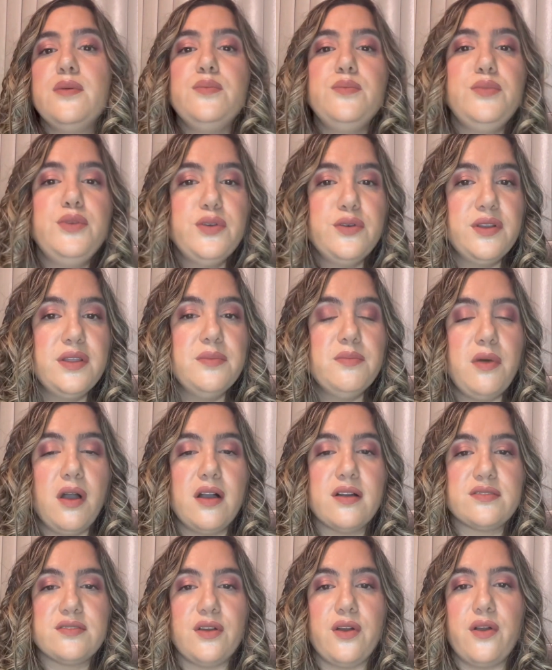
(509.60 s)
beauty
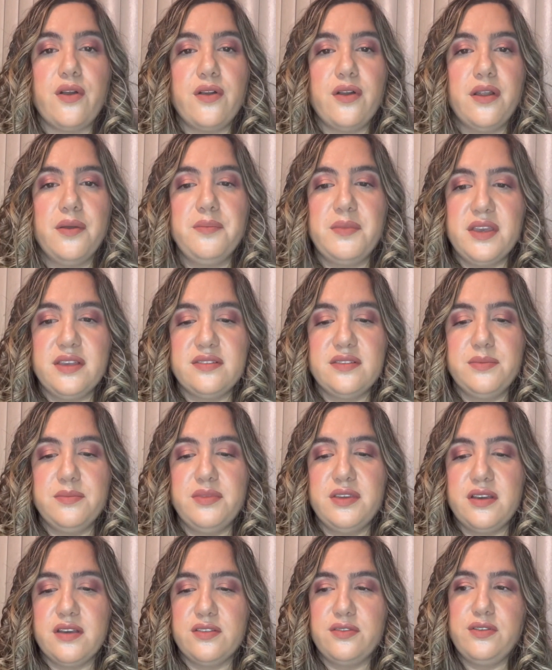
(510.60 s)
box are amazing,
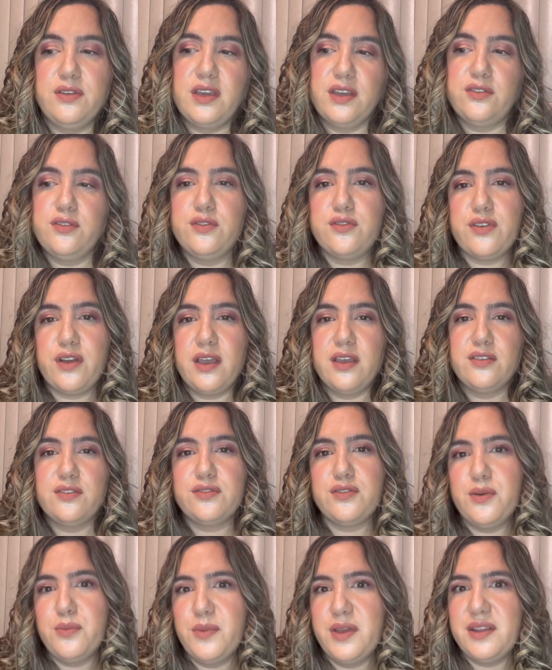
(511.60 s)
because you get to try
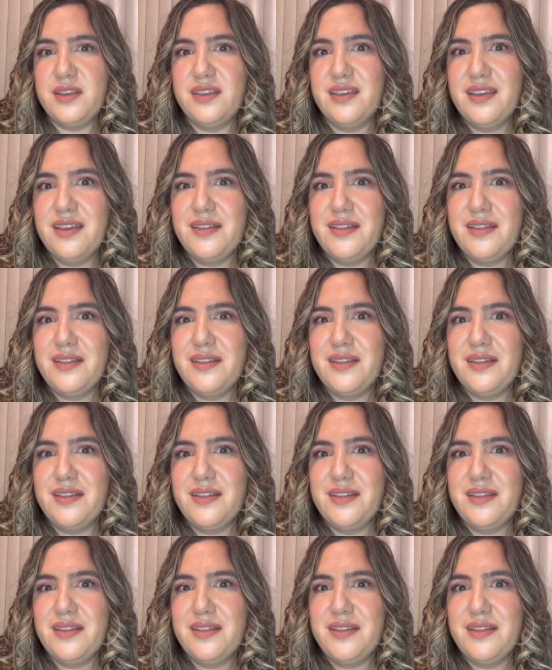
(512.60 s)
so many